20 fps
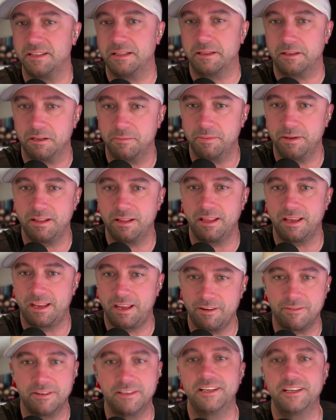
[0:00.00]
a little bit,
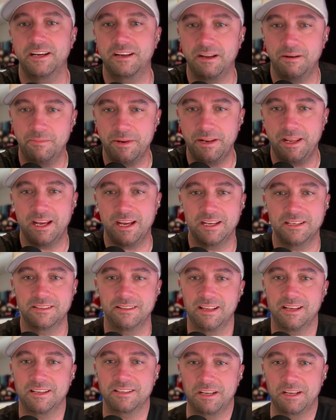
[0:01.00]
like every tech company
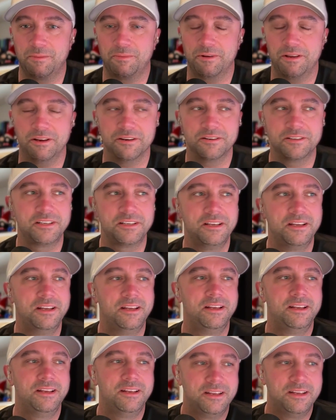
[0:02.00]
has in the last couple of years.
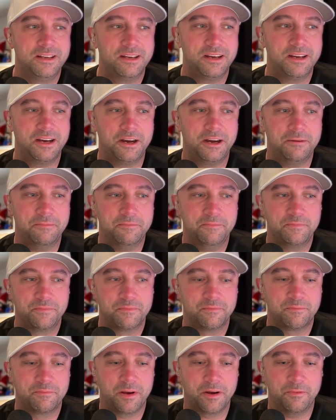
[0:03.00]

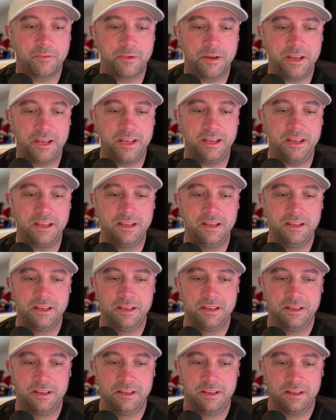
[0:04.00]
But
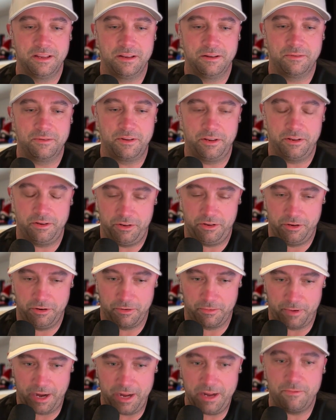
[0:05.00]

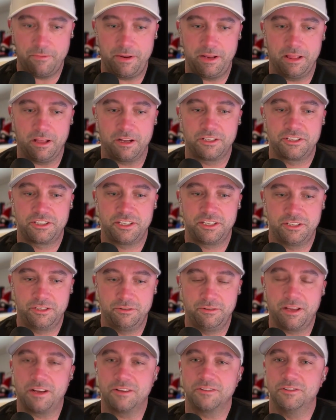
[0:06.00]
you're right. We launched in
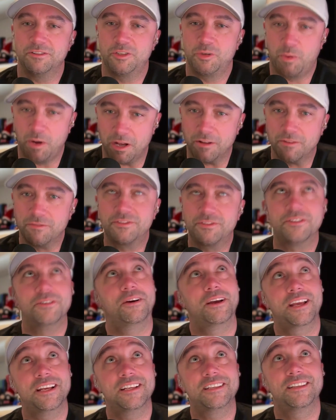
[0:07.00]
2012.
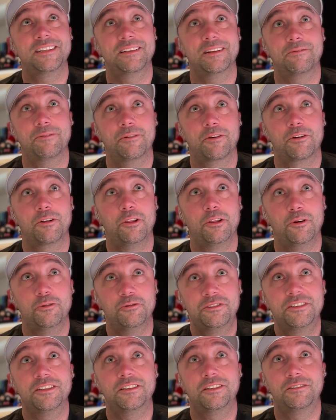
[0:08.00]
So I guess that we're
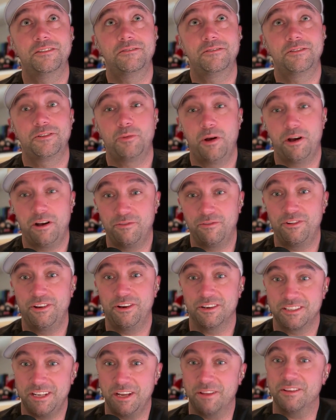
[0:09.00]
close to 12
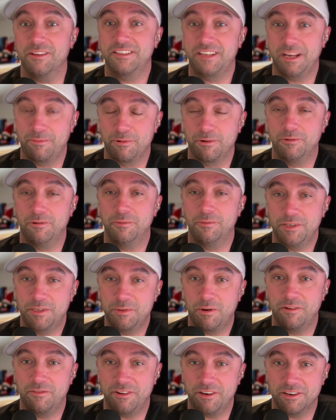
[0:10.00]
years now. This April will be
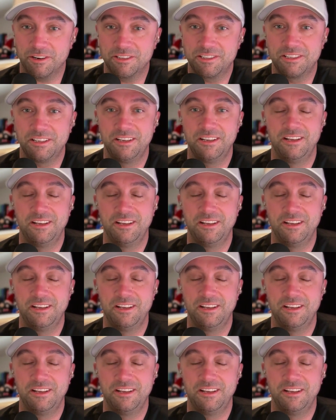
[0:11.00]
12 years.